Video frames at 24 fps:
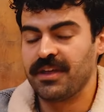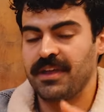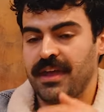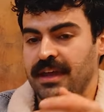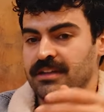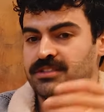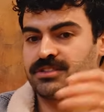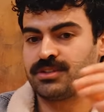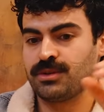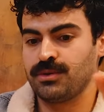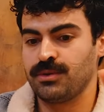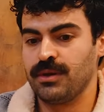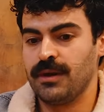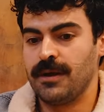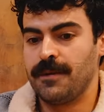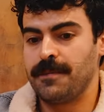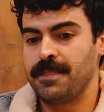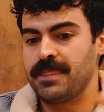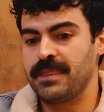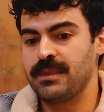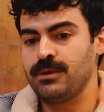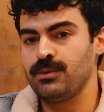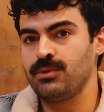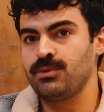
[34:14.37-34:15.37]
And so
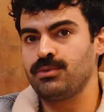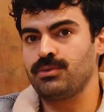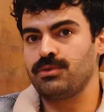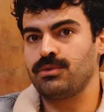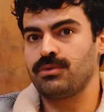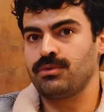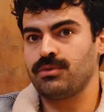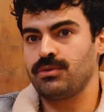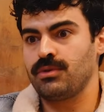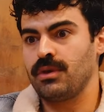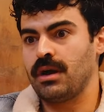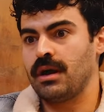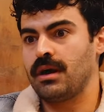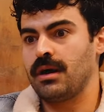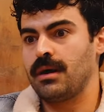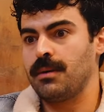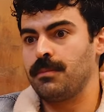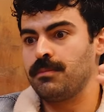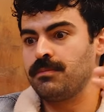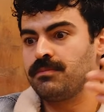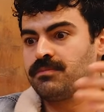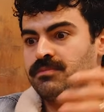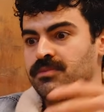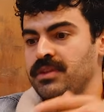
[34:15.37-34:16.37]
you
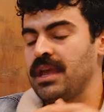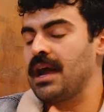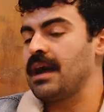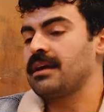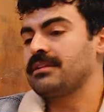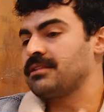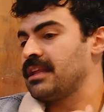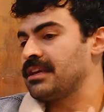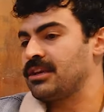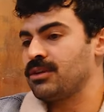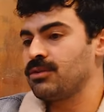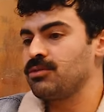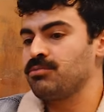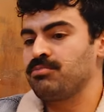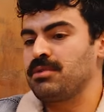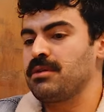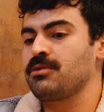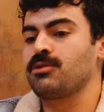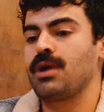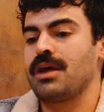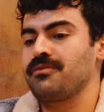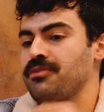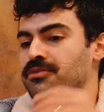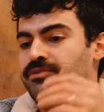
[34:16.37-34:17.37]
um, yeah, like be
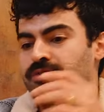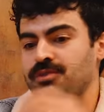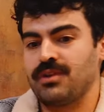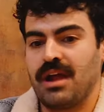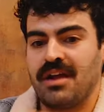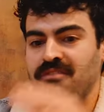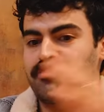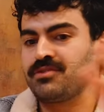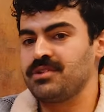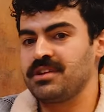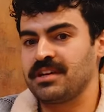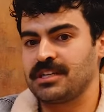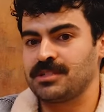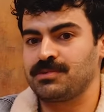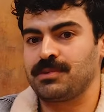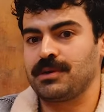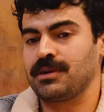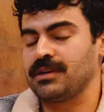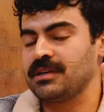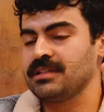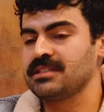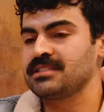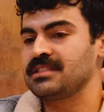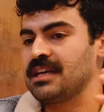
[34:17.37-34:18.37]
grateful for every
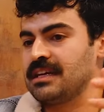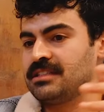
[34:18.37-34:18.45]
experience.